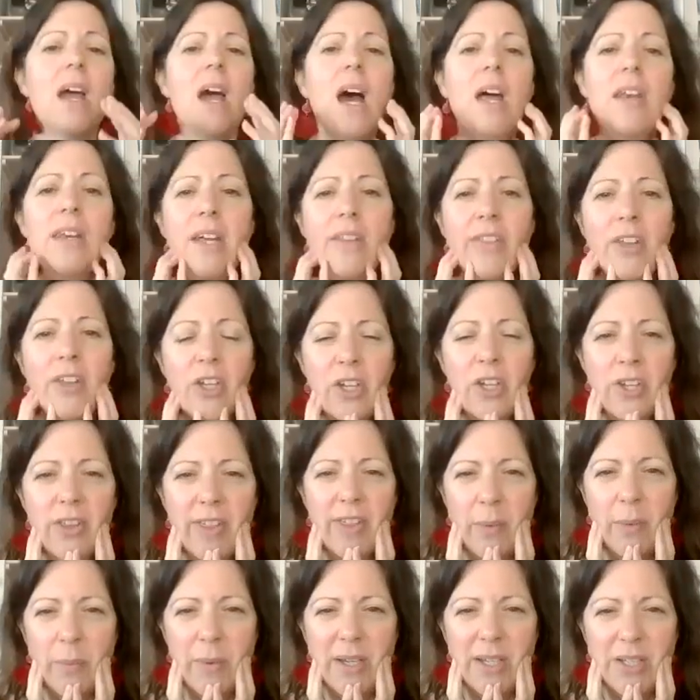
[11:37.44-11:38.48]
Another good
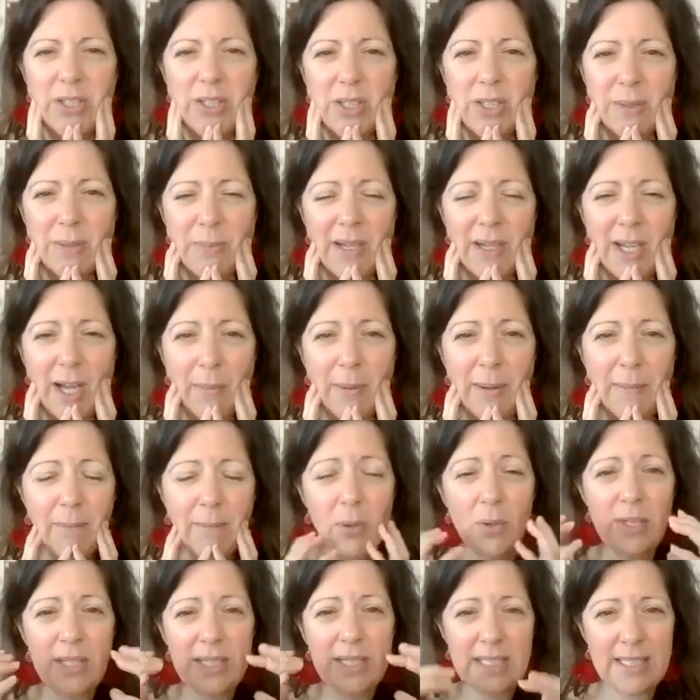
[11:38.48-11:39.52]
thing we can do to become
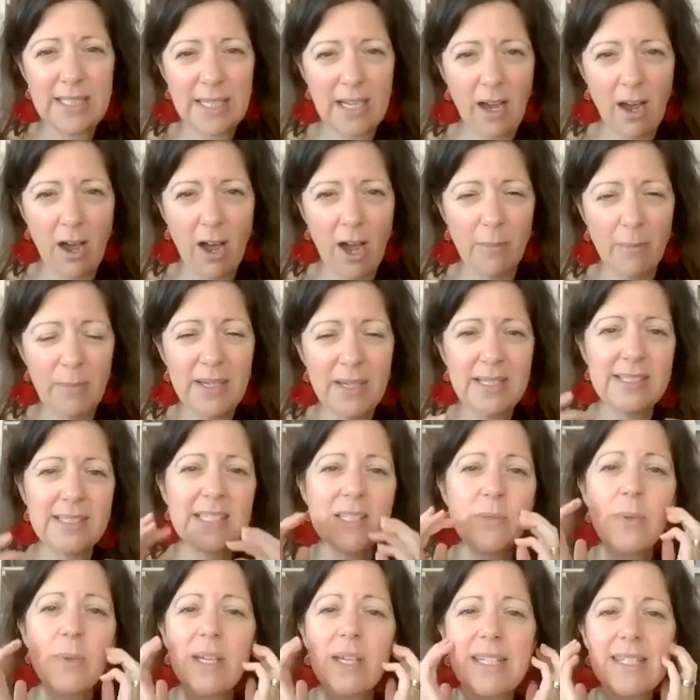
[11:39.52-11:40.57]
embodied and to calm us
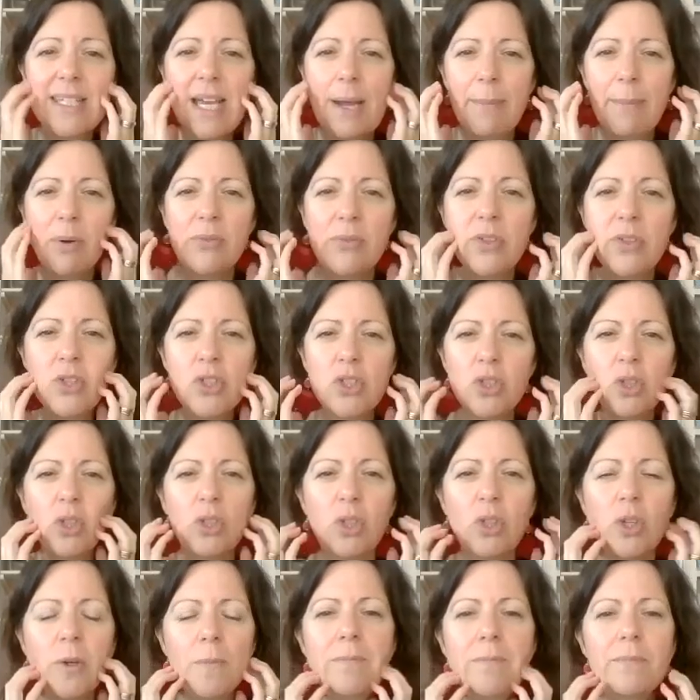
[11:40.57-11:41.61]
is we can tap on the
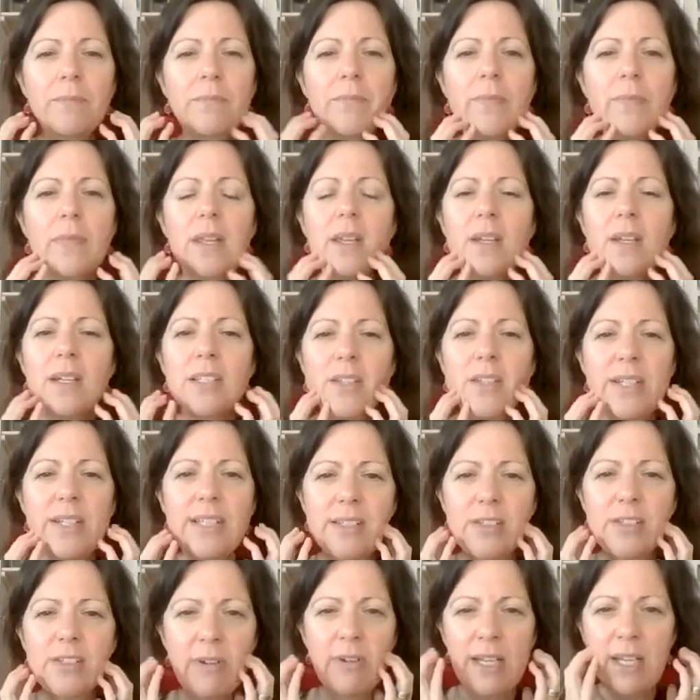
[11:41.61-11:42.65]
jaw. So this
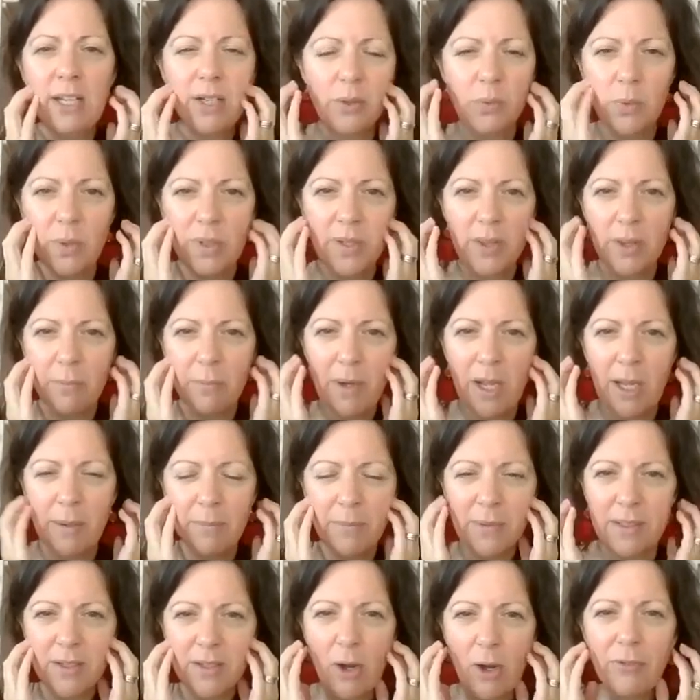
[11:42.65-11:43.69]
is a really good one at the
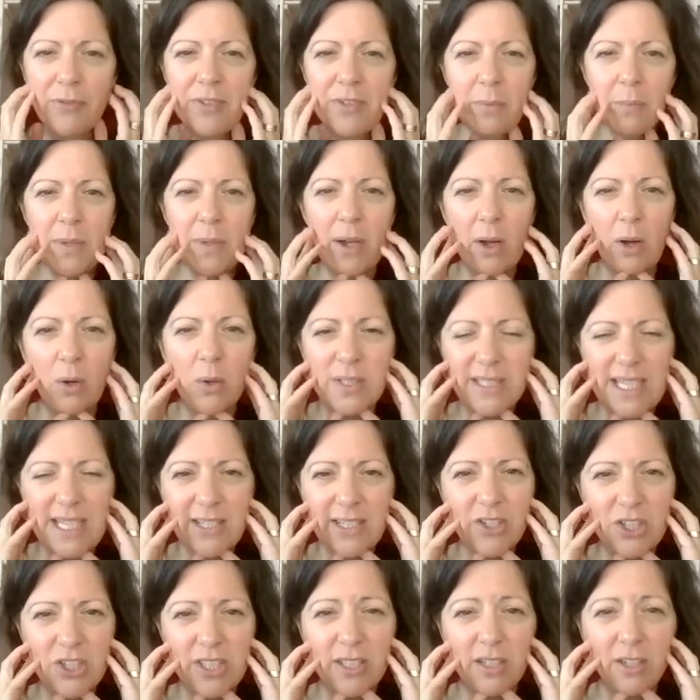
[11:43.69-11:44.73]
moment. Often we hold
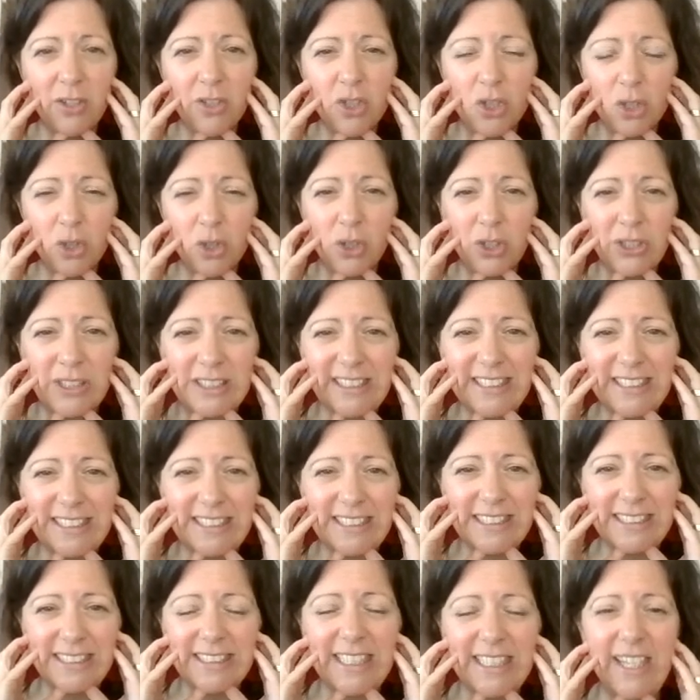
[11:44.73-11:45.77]
tension in our jaw
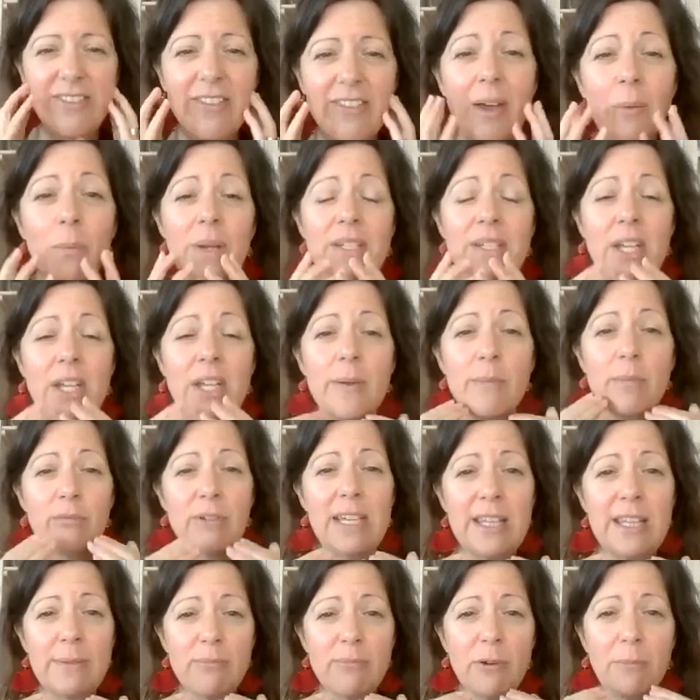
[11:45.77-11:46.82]
and then we don't
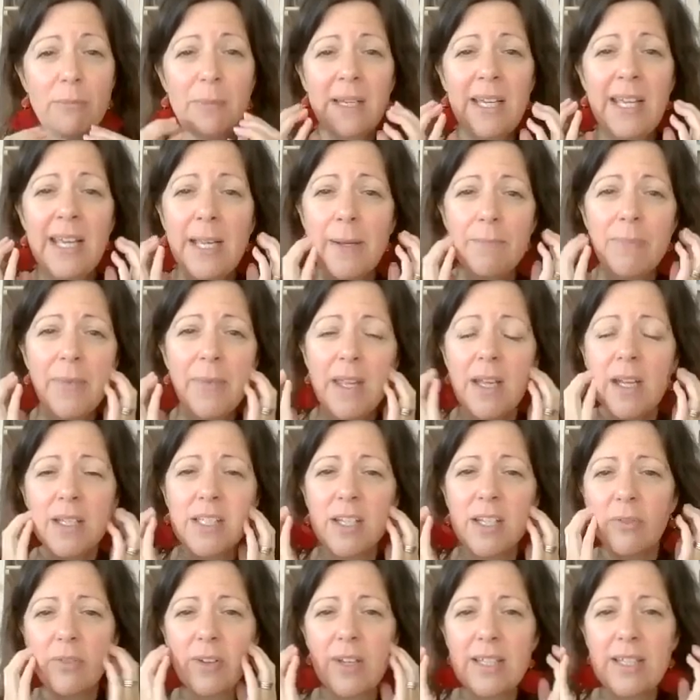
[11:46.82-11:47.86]
breathe properly.
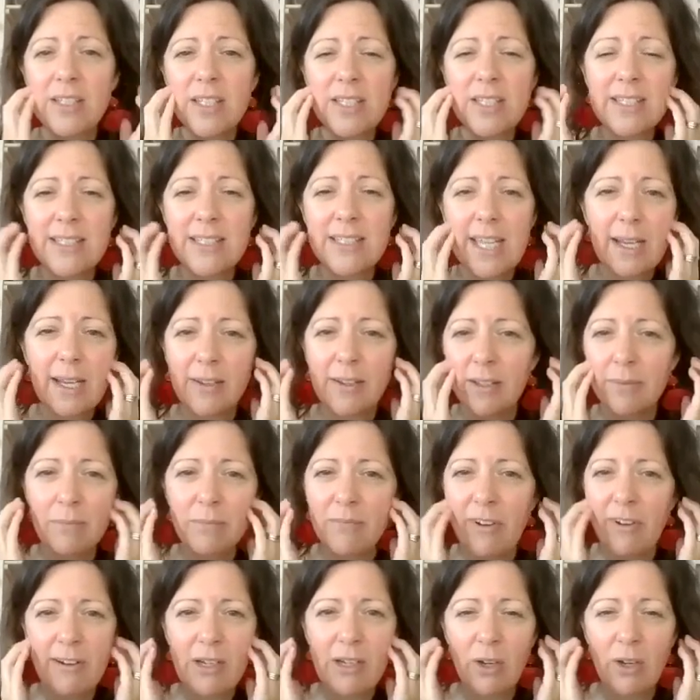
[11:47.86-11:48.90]
So it doesn't take
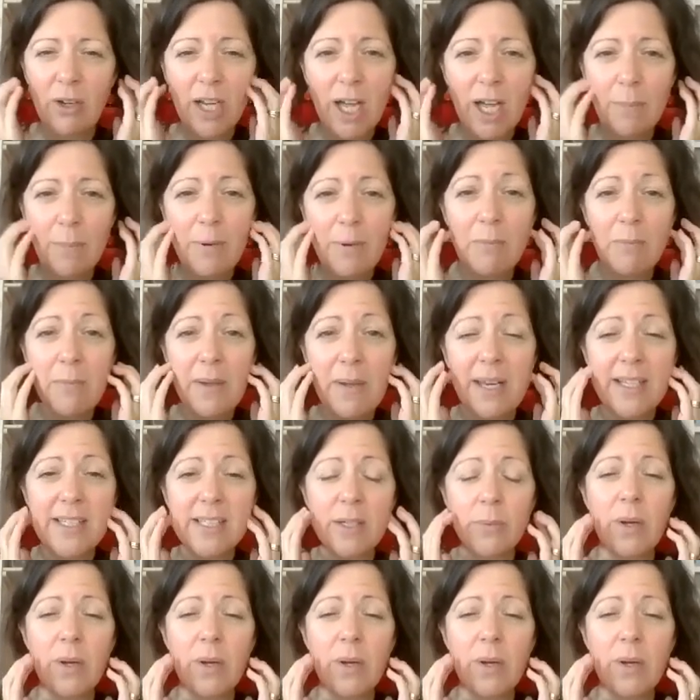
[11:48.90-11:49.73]
very long, a couple of minutes.